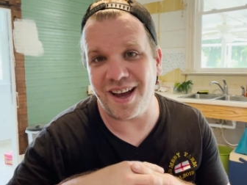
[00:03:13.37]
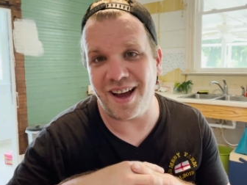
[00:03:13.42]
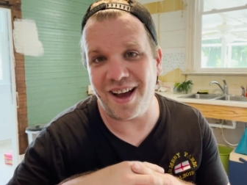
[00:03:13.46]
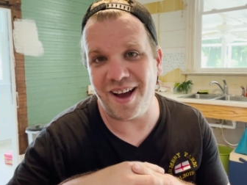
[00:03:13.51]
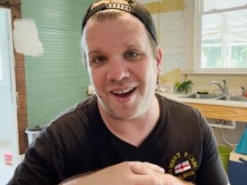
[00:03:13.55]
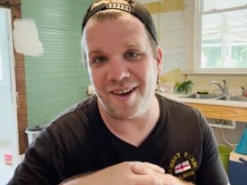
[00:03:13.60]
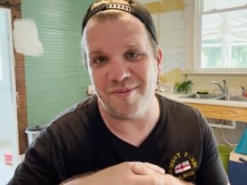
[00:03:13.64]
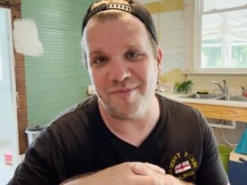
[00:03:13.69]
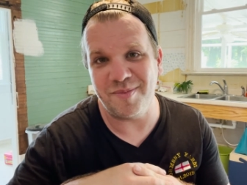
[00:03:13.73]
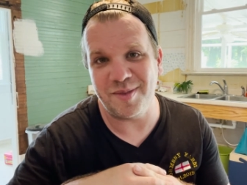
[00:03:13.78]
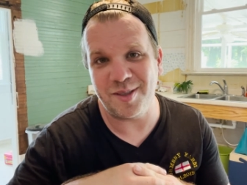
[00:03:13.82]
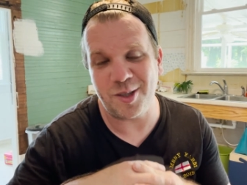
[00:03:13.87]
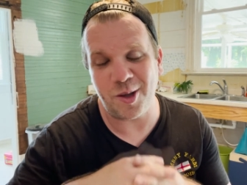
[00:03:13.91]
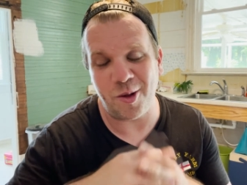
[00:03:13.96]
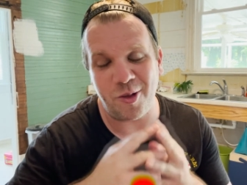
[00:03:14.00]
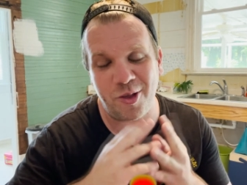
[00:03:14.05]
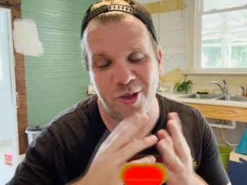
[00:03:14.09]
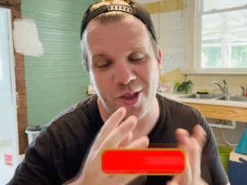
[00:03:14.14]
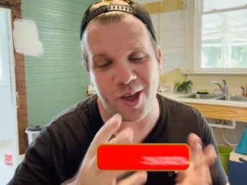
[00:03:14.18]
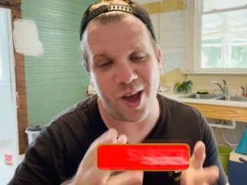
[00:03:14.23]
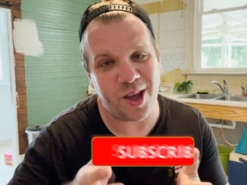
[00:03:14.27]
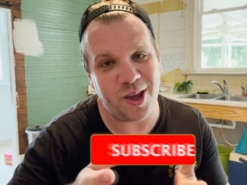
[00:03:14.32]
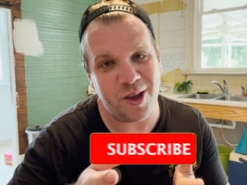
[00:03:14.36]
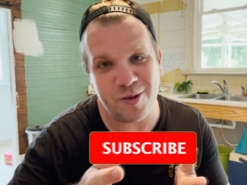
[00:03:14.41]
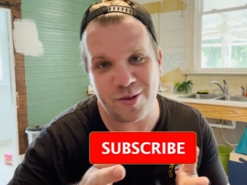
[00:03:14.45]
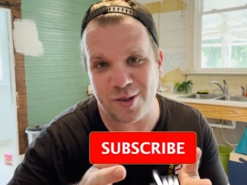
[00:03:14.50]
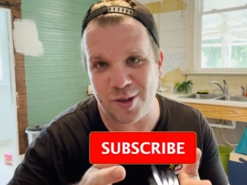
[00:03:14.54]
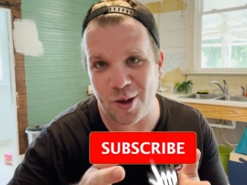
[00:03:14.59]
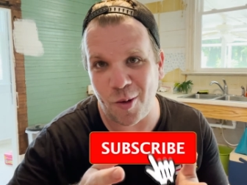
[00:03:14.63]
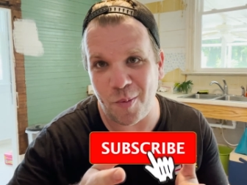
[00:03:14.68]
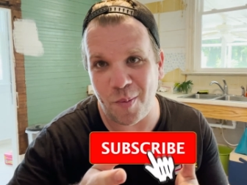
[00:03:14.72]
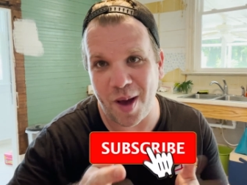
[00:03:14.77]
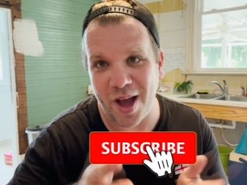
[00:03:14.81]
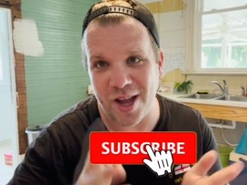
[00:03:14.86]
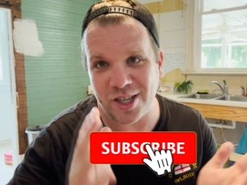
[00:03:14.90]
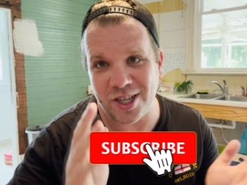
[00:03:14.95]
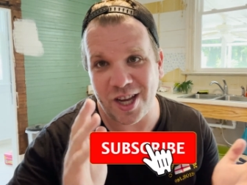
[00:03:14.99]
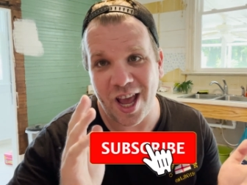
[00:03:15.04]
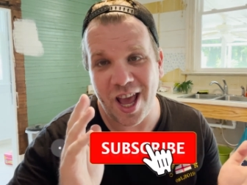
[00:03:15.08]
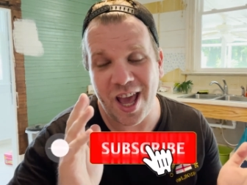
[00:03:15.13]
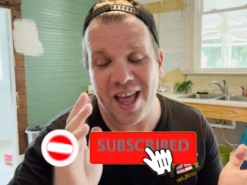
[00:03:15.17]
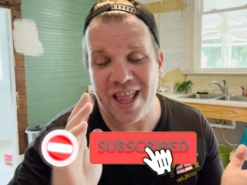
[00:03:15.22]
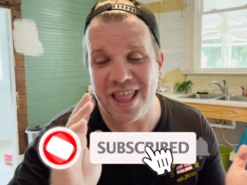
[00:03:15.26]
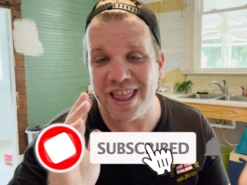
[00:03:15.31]
Um, so thank you so much.
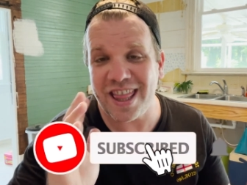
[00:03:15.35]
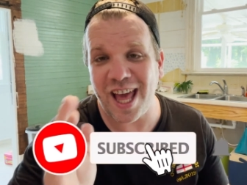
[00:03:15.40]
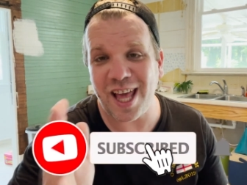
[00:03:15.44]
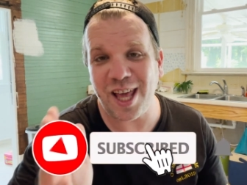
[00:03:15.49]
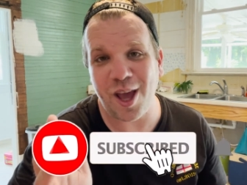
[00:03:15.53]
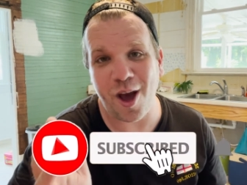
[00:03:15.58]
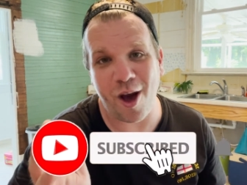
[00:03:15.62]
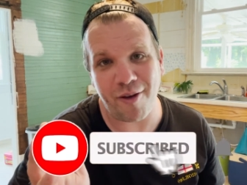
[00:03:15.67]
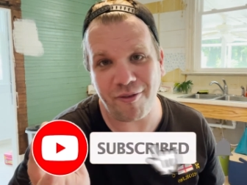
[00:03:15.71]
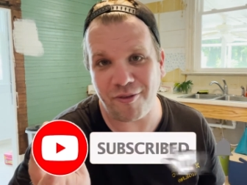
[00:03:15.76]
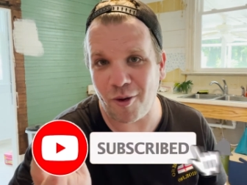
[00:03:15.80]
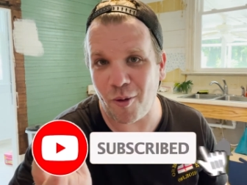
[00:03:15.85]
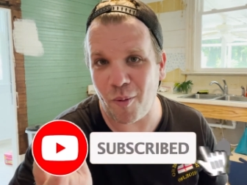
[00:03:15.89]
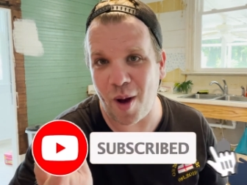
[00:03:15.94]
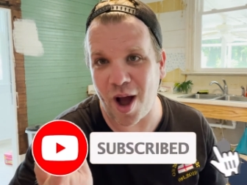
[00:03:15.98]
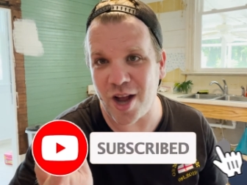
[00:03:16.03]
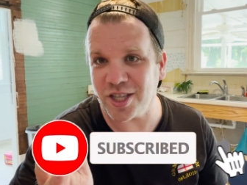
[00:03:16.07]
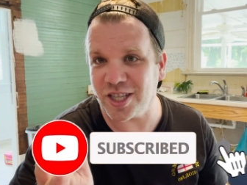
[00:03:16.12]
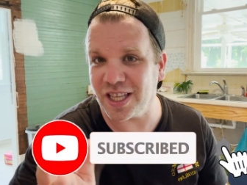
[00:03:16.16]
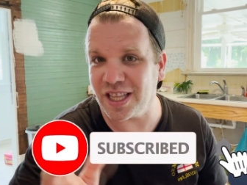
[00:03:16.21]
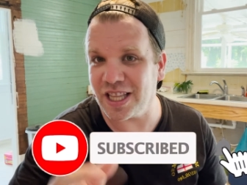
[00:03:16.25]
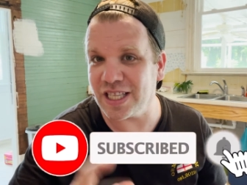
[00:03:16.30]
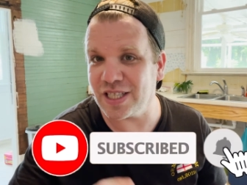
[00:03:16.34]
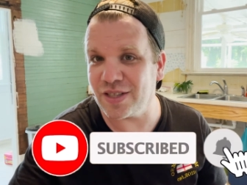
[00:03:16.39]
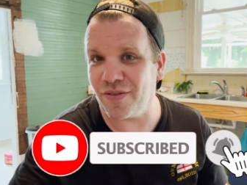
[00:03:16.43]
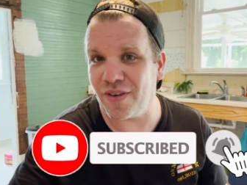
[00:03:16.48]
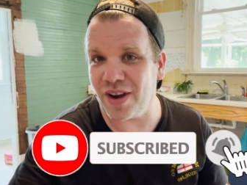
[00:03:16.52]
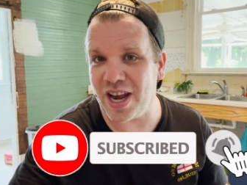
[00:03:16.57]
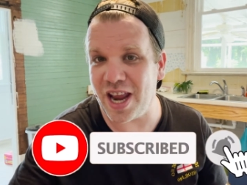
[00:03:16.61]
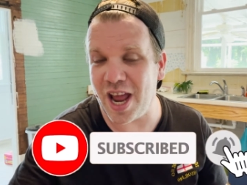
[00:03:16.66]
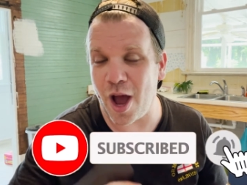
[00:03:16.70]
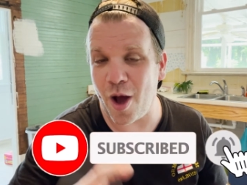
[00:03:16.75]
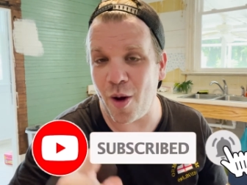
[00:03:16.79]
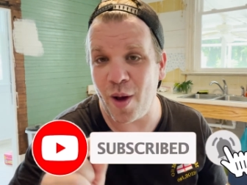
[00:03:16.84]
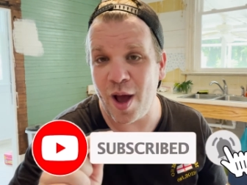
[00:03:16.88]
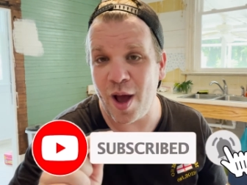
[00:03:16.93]
Thank y'all for watching this video.